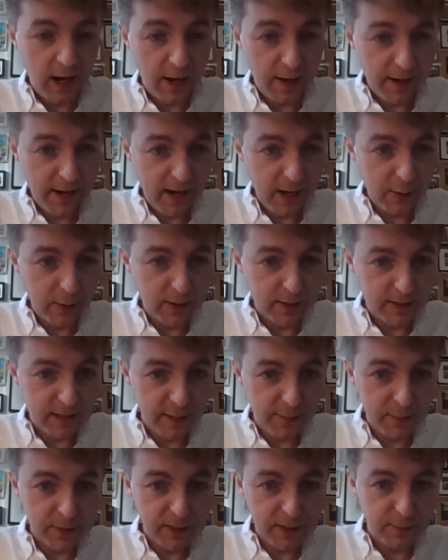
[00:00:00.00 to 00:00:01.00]
And now his
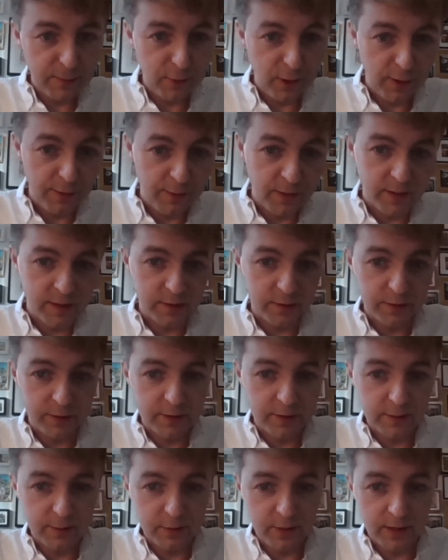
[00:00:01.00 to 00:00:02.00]
deputy prime minister
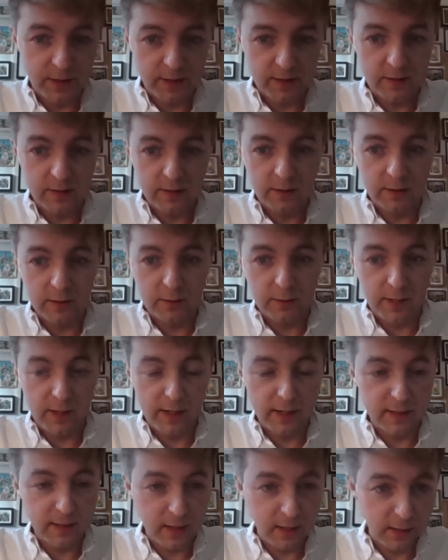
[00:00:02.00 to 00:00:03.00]
is subject to
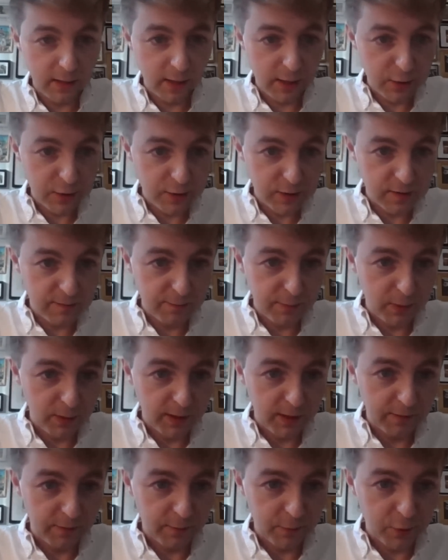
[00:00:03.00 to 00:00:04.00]
8 allegations of
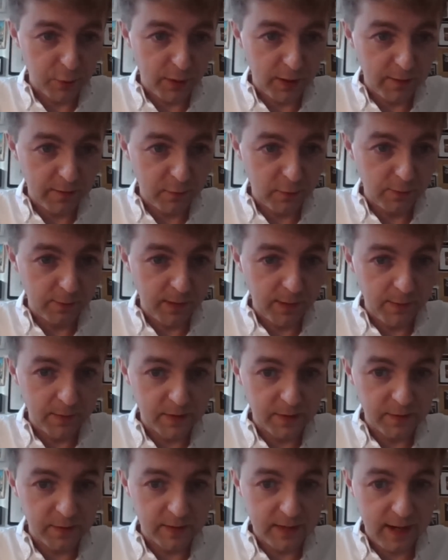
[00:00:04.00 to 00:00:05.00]
bullying from 24
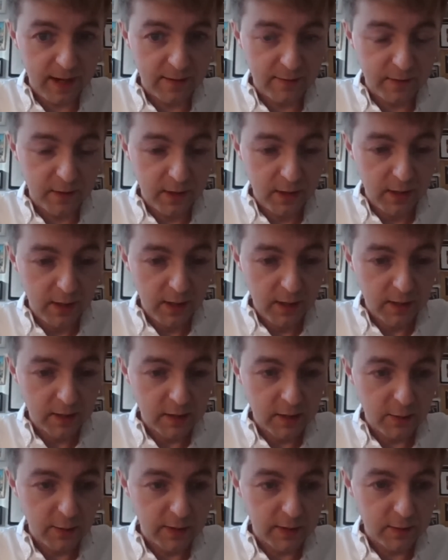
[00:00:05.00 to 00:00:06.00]
members of staff.
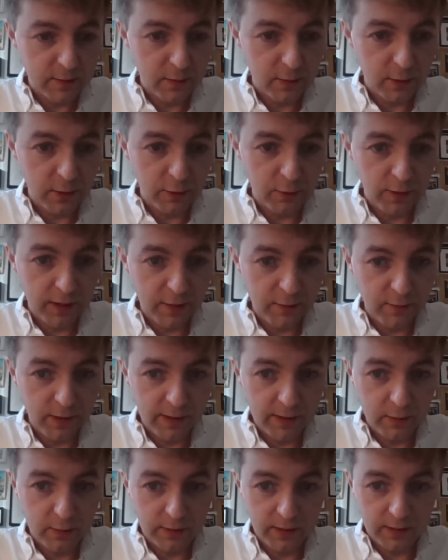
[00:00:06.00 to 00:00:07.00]
So it's not a great
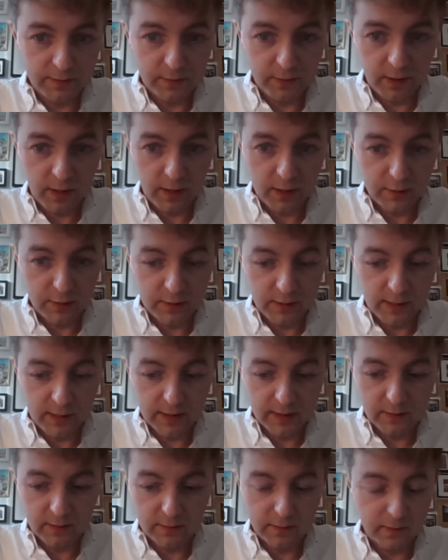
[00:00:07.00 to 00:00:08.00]
record after 100
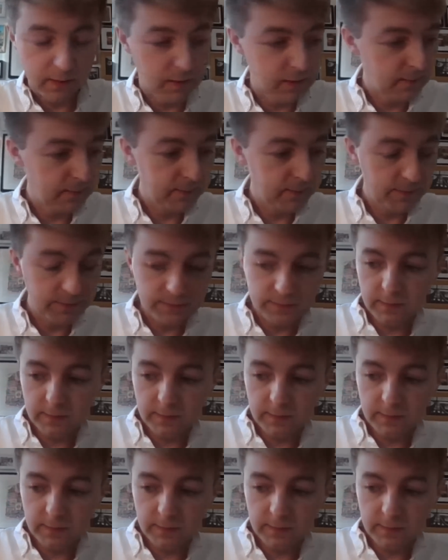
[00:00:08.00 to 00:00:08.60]
days in office.